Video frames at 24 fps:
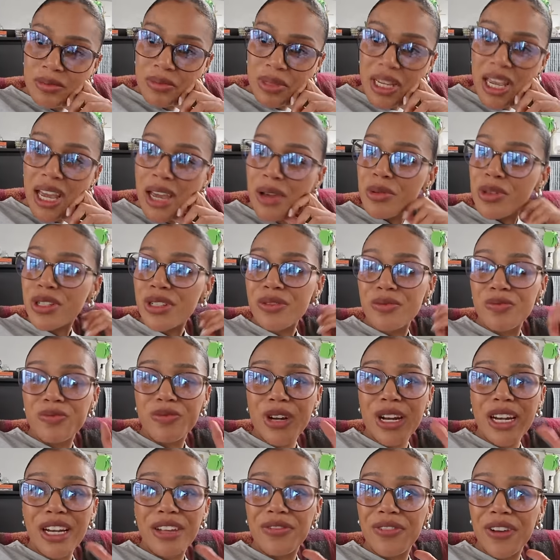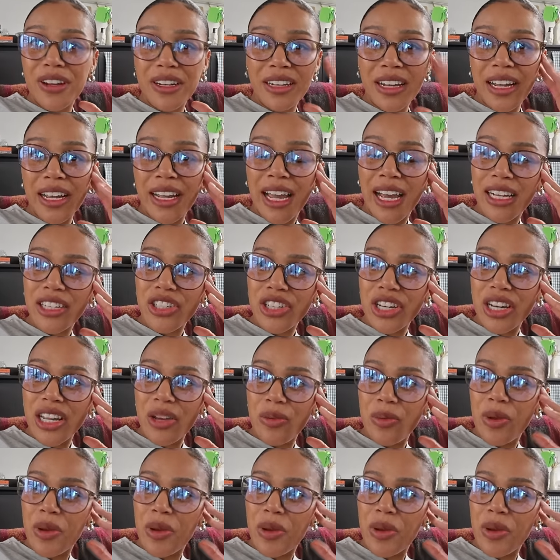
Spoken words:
But yeah, it was a really fun night, actually.